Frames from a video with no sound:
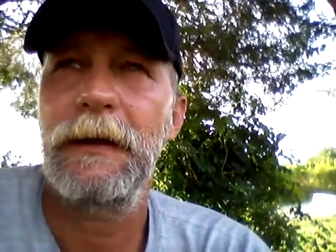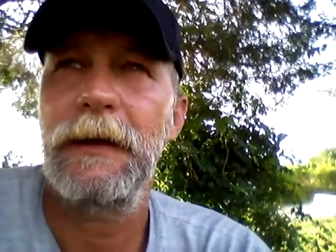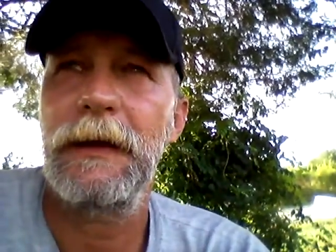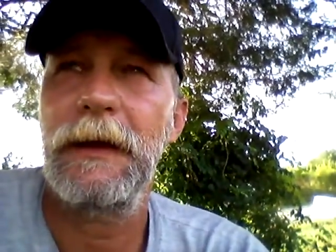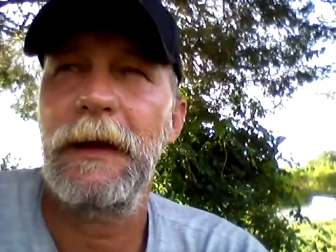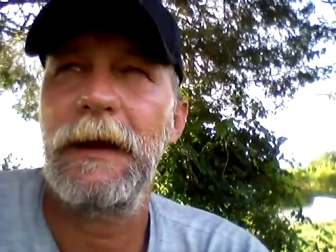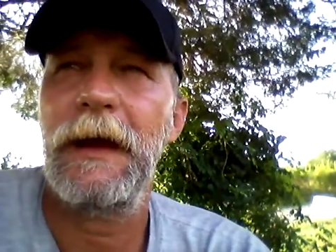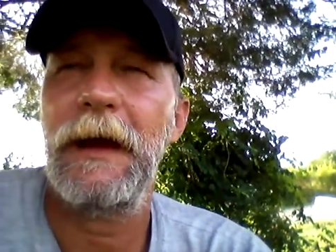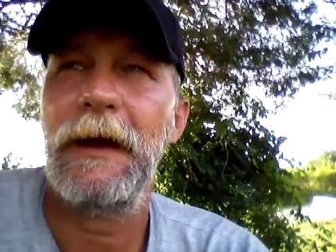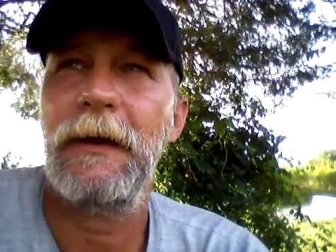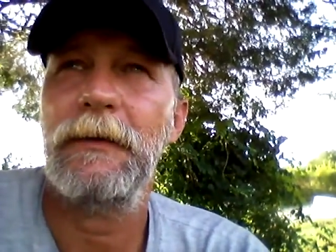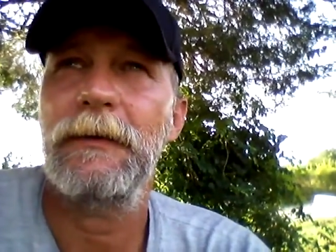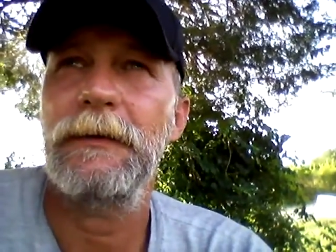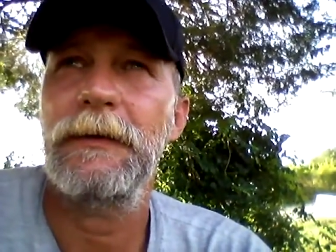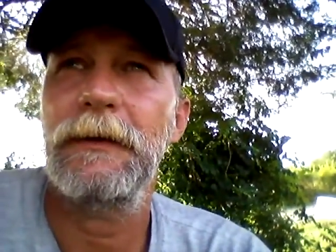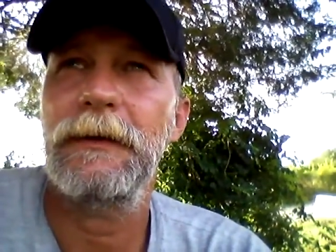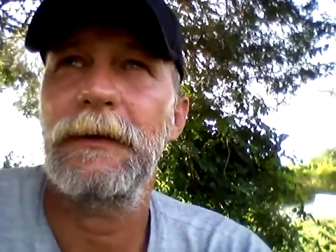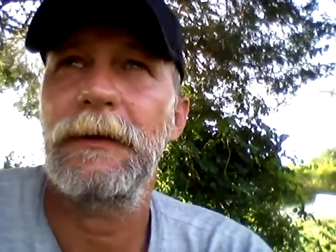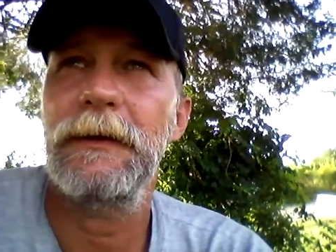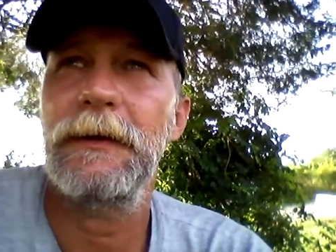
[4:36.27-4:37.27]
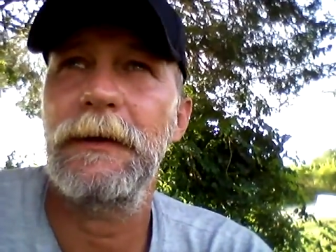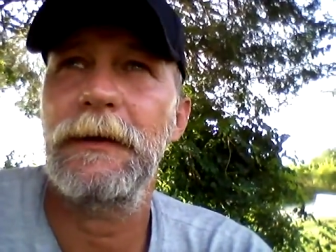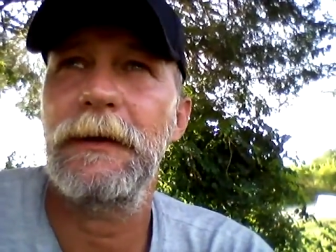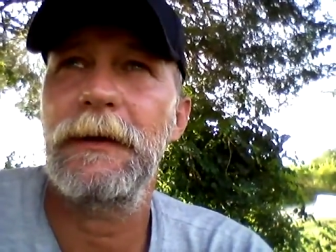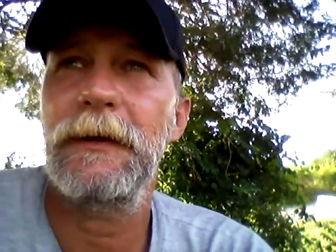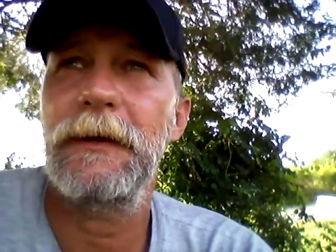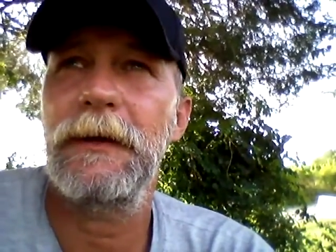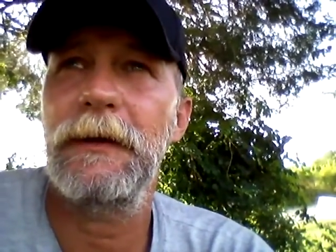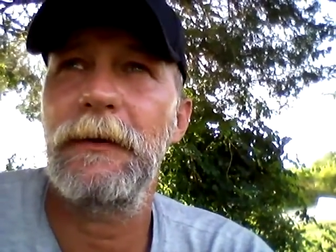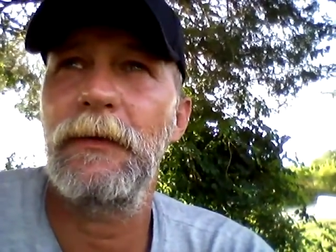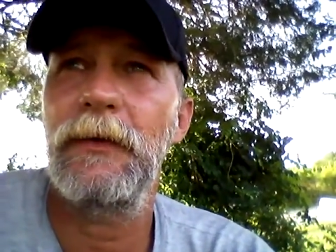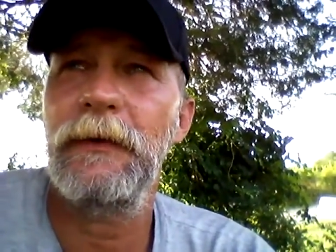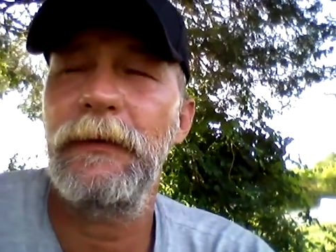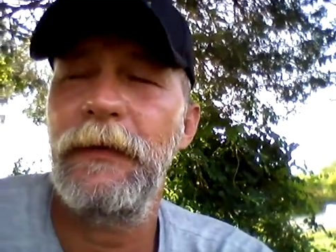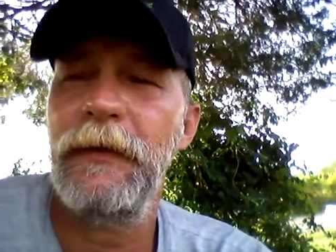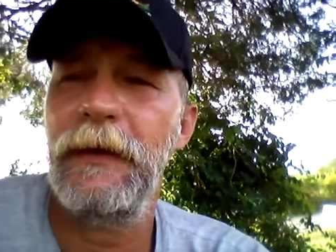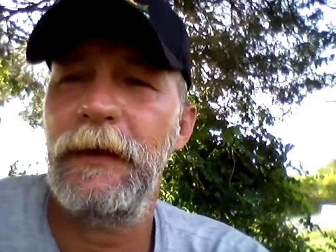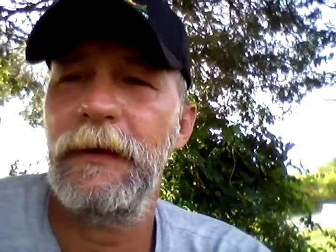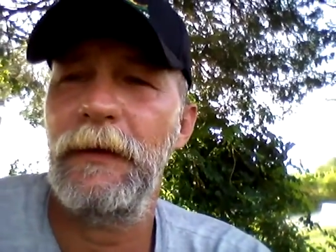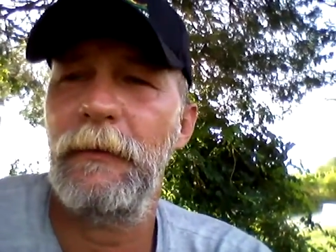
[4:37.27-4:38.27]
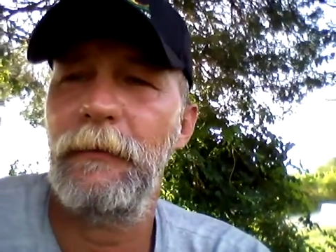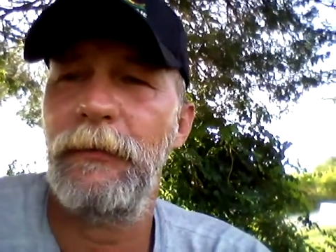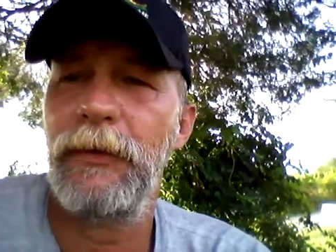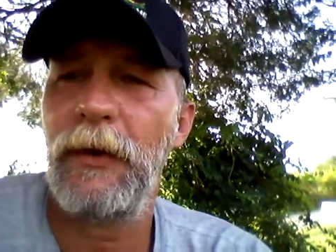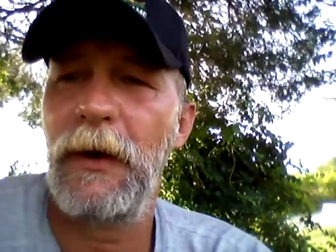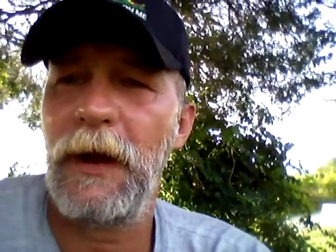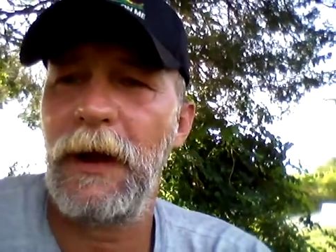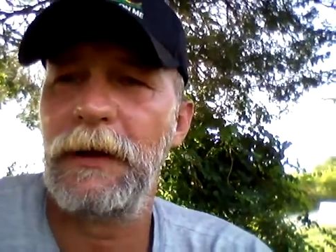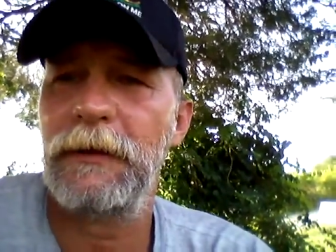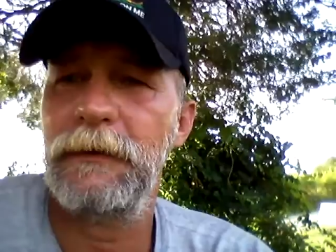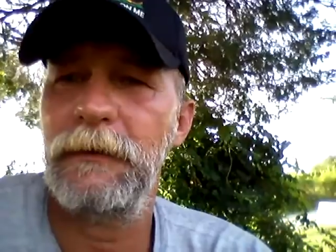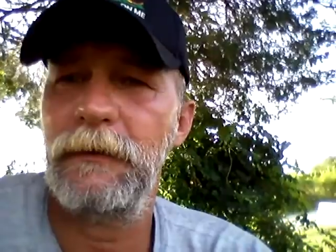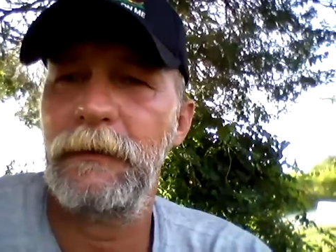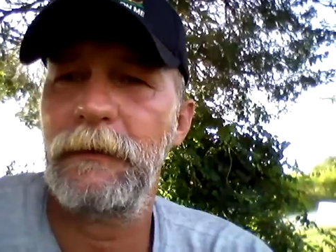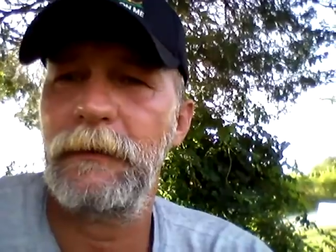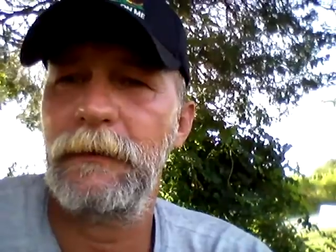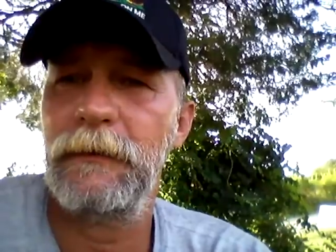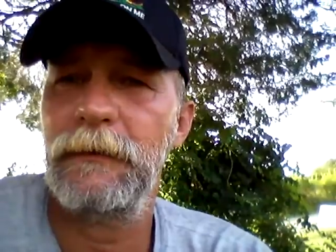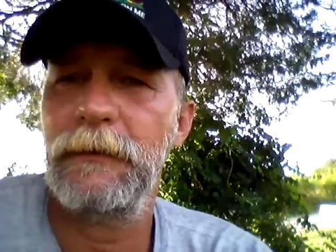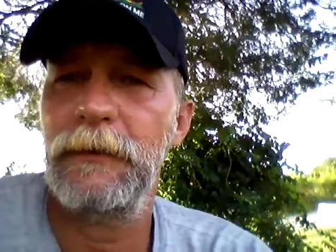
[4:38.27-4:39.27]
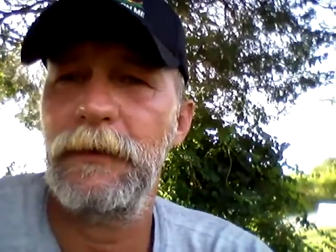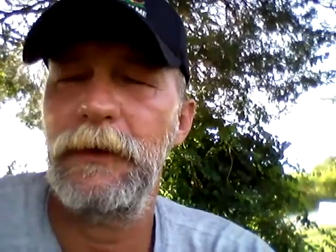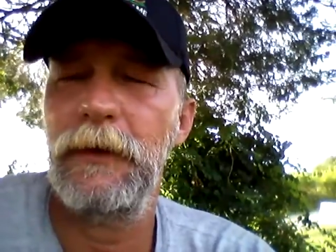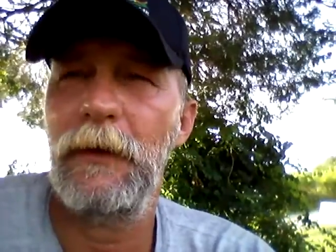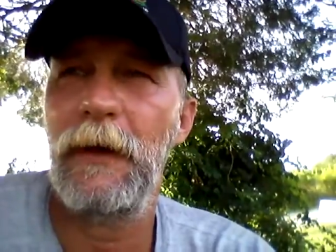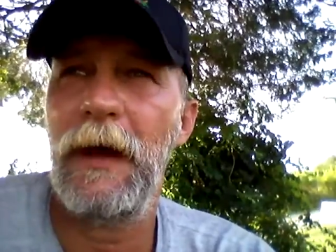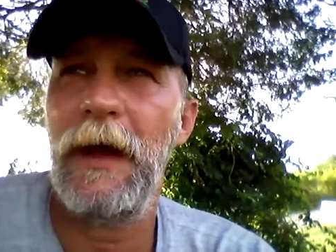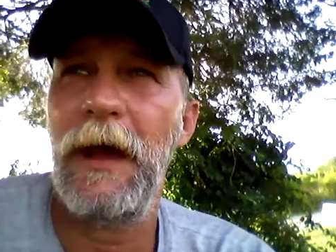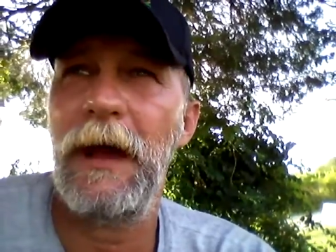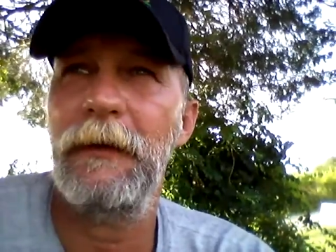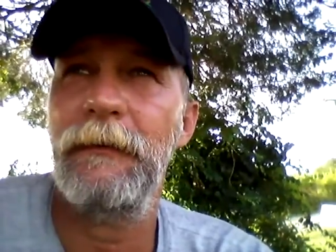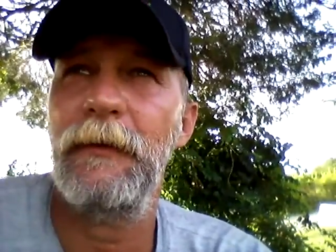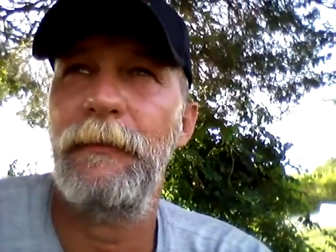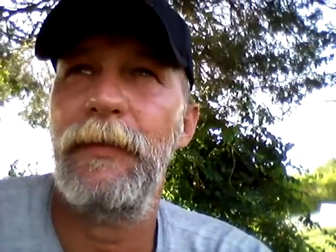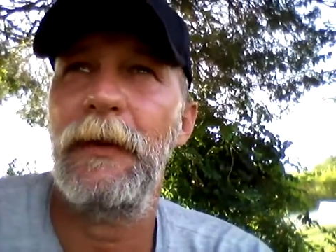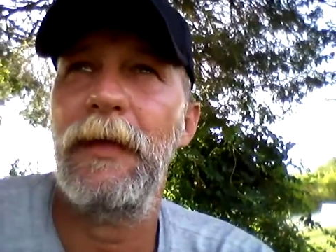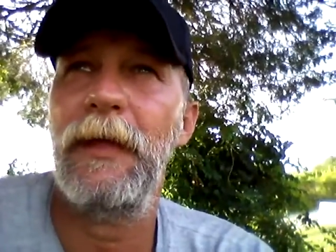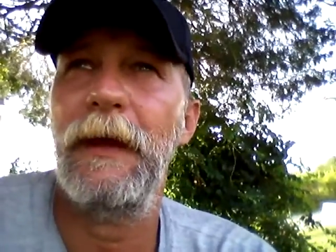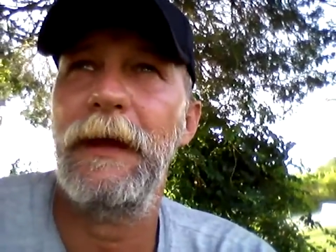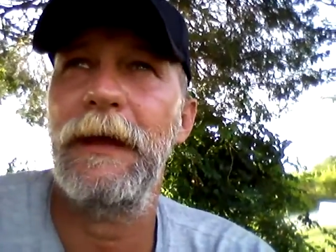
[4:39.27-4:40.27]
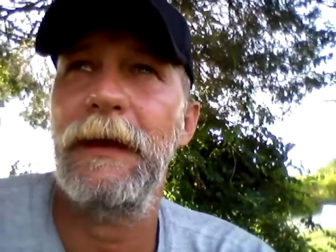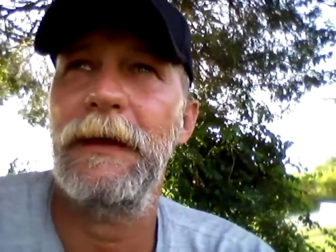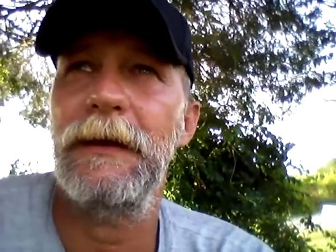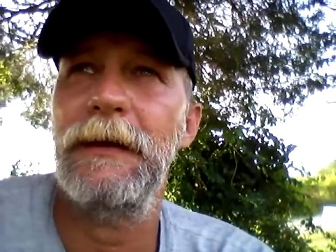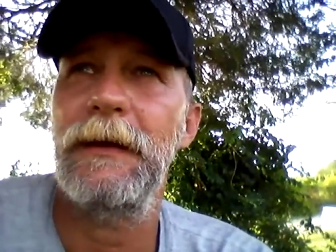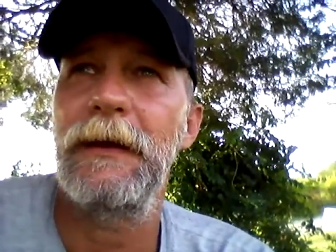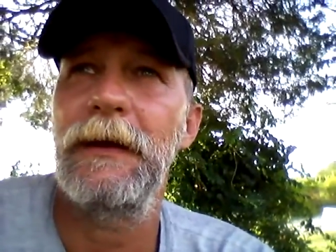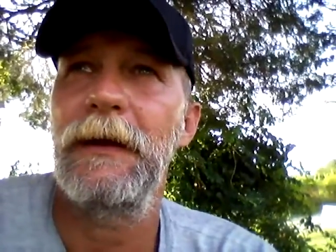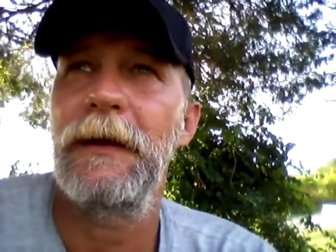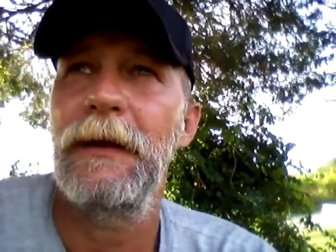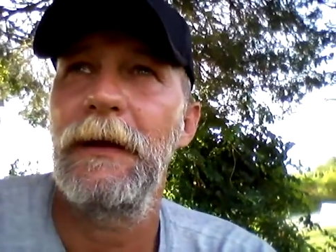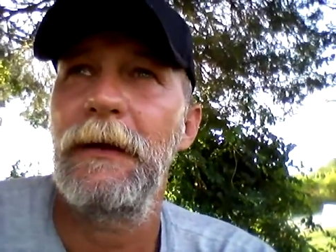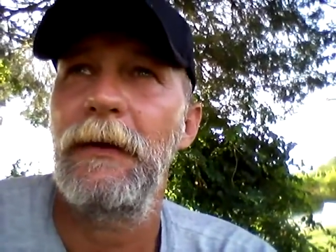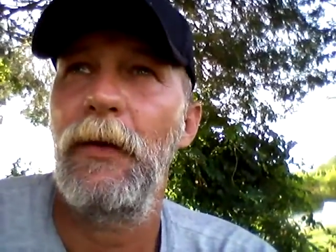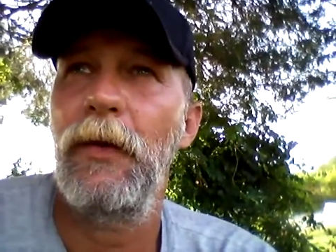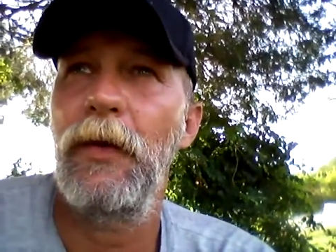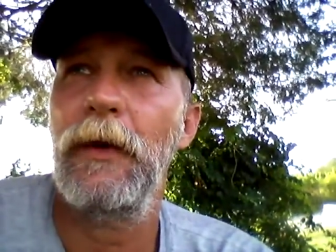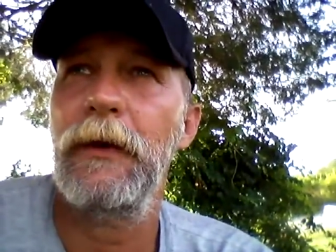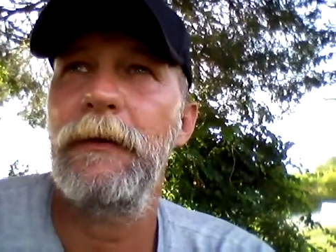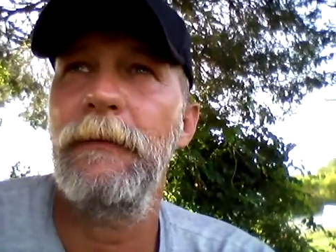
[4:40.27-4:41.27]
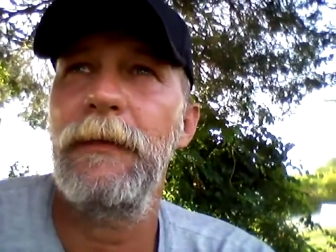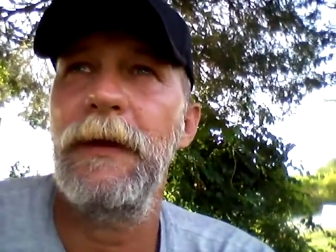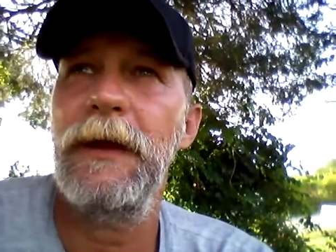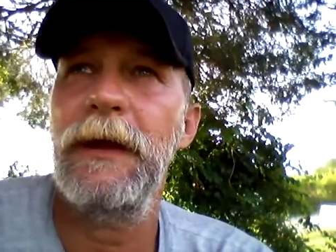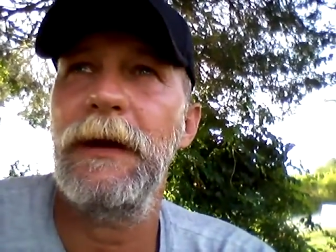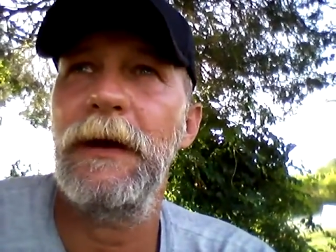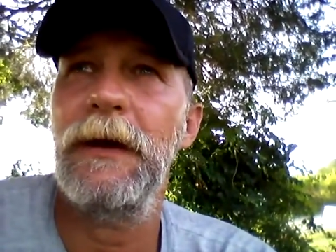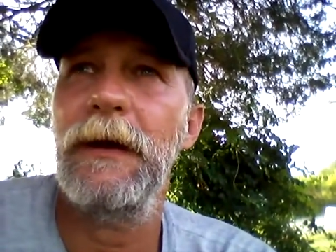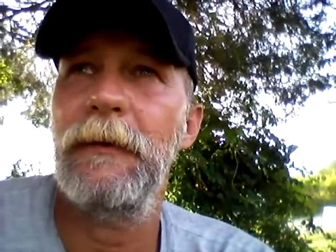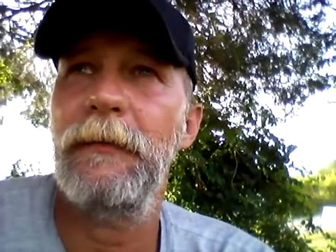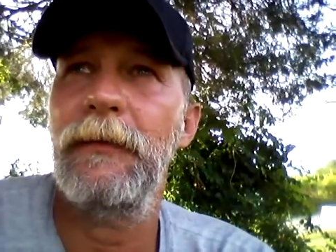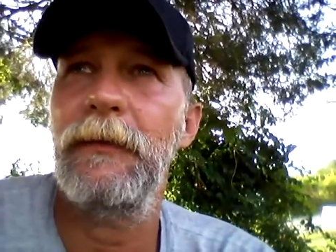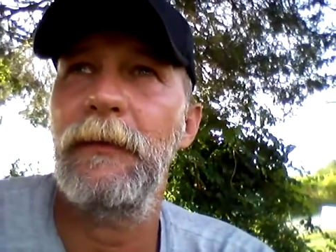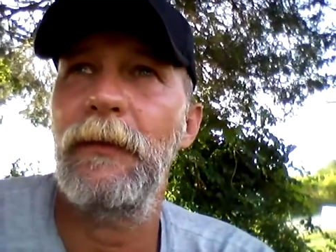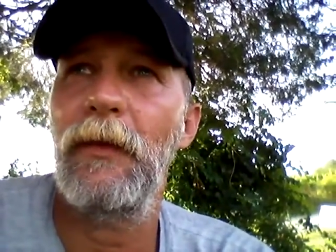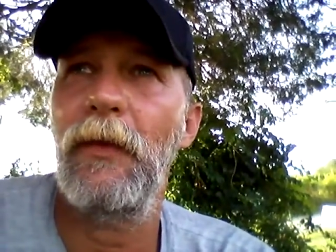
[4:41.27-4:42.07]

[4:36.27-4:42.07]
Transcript: get out with them, practice, have a plan, where to meet up,